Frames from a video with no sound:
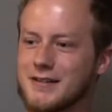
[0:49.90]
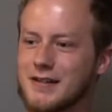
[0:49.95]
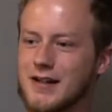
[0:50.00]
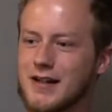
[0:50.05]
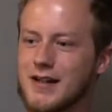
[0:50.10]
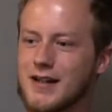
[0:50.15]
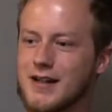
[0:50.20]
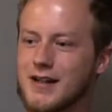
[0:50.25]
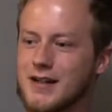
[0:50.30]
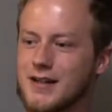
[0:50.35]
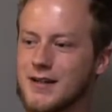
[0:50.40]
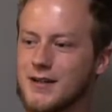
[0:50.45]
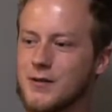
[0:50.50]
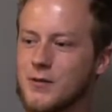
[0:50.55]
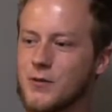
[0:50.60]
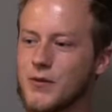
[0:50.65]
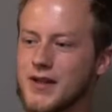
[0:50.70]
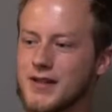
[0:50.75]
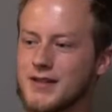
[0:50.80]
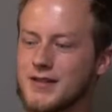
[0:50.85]
I
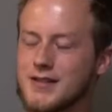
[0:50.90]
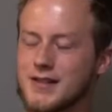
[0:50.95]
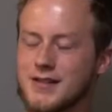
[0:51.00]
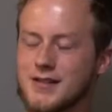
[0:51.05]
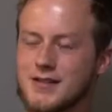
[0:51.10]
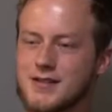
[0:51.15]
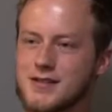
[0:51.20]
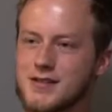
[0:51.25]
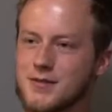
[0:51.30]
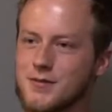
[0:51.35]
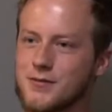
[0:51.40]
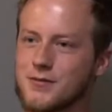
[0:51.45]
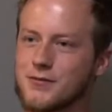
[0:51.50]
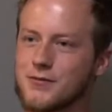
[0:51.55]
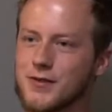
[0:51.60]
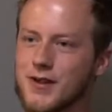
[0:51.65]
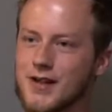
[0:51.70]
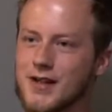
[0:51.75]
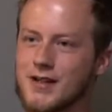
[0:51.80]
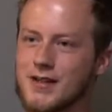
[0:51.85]
went and did some
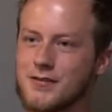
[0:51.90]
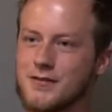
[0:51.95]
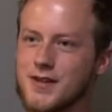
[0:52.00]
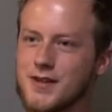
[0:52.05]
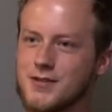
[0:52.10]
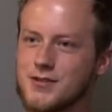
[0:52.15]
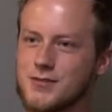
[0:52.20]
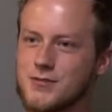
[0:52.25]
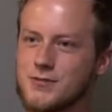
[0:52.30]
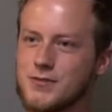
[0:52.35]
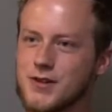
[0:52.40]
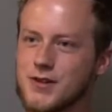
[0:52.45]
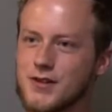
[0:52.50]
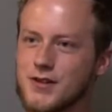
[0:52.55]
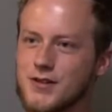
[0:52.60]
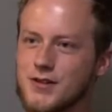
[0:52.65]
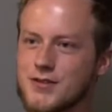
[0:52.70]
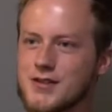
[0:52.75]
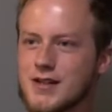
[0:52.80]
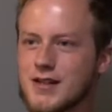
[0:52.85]
front elevation
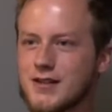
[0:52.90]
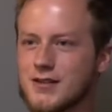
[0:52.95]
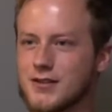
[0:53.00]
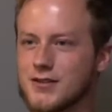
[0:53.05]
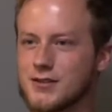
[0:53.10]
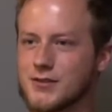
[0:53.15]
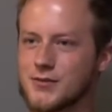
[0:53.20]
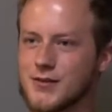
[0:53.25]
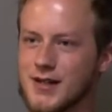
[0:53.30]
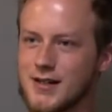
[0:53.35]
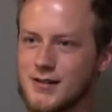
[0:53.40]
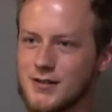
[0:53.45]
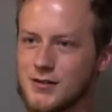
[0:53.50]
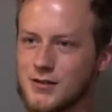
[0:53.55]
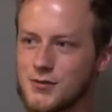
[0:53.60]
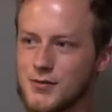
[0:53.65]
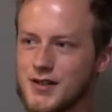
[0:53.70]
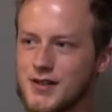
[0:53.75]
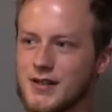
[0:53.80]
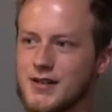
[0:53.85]
photos, kind of looked around a
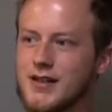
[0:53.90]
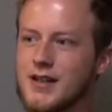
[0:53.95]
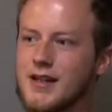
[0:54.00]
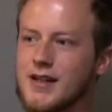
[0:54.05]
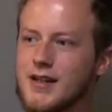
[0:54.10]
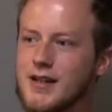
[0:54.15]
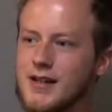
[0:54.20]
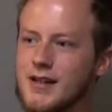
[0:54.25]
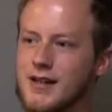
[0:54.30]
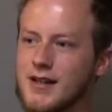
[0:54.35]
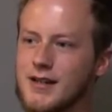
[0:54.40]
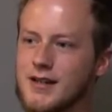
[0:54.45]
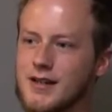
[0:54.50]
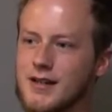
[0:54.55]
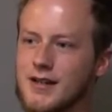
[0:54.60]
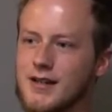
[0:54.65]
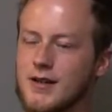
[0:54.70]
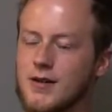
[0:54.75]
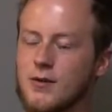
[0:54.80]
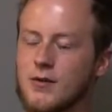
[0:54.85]
little bit, and
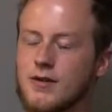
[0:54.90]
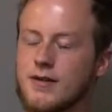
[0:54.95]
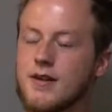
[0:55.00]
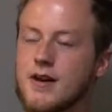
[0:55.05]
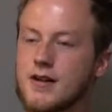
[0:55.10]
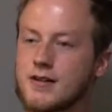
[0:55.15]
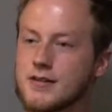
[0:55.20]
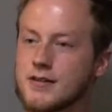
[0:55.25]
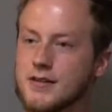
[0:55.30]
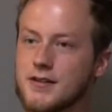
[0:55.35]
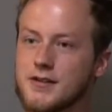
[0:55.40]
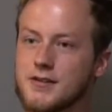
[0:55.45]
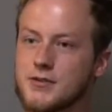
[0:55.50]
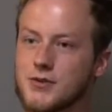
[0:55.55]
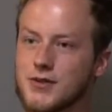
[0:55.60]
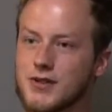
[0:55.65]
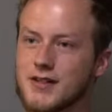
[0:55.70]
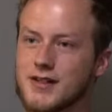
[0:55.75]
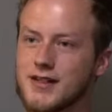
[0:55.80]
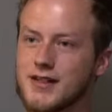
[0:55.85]
then I knocked on the
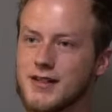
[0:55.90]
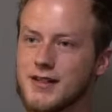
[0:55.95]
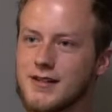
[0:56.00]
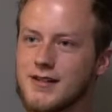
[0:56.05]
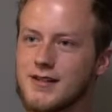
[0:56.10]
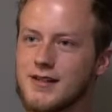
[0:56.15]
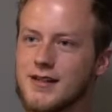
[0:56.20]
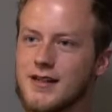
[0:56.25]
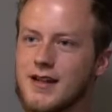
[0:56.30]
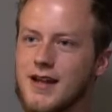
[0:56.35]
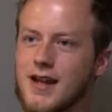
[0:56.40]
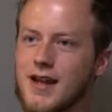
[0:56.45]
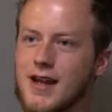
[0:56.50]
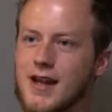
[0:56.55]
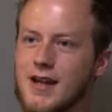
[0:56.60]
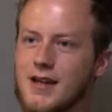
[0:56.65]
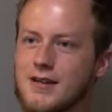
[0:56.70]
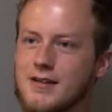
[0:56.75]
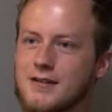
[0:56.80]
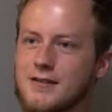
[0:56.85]
door again,
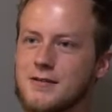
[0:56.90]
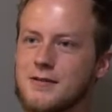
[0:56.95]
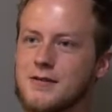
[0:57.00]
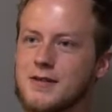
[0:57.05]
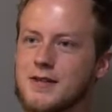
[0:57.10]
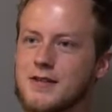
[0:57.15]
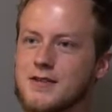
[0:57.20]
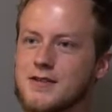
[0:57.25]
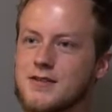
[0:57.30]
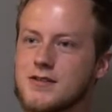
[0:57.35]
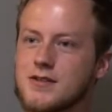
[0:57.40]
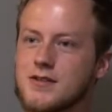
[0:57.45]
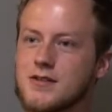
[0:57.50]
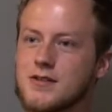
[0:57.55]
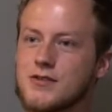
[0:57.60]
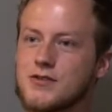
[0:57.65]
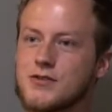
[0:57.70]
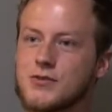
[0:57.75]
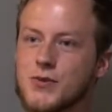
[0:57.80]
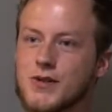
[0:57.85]
and this
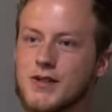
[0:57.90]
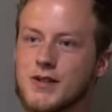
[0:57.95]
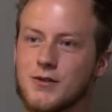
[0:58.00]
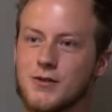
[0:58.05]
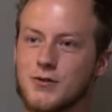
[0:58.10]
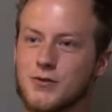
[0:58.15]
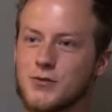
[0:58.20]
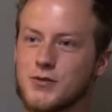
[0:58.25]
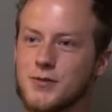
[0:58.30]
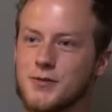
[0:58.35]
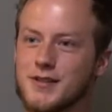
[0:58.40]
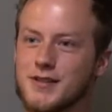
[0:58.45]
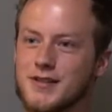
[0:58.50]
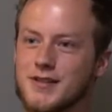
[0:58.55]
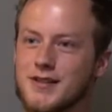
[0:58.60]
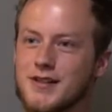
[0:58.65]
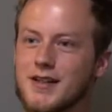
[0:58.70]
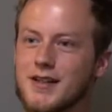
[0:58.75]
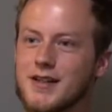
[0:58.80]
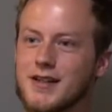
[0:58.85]
sweet old woman
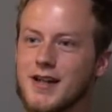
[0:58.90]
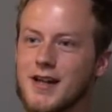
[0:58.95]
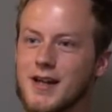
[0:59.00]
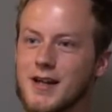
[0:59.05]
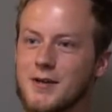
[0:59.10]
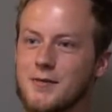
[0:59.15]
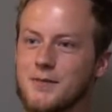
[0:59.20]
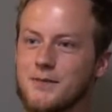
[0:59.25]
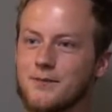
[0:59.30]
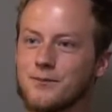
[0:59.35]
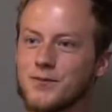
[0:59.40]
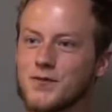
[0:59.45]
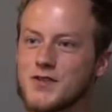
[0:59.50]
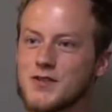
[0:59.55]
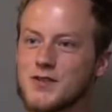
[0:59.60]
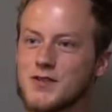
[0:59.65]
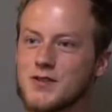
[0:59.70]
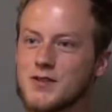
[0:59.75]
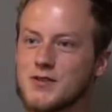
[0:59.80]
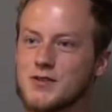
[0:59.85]
came
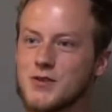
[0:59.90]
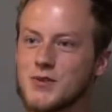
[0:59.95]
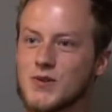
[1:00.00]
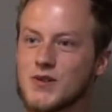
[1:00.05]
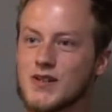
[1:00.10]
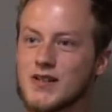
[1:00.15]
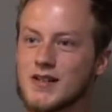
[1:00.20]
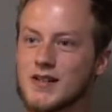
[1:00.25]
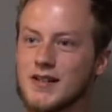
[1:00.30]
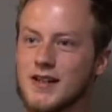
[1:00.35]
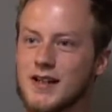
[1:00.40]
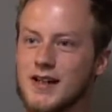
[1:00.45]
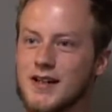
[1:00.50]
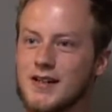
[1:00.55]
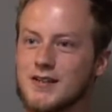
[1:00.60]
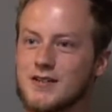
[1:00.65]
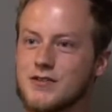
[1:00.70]
to the door, and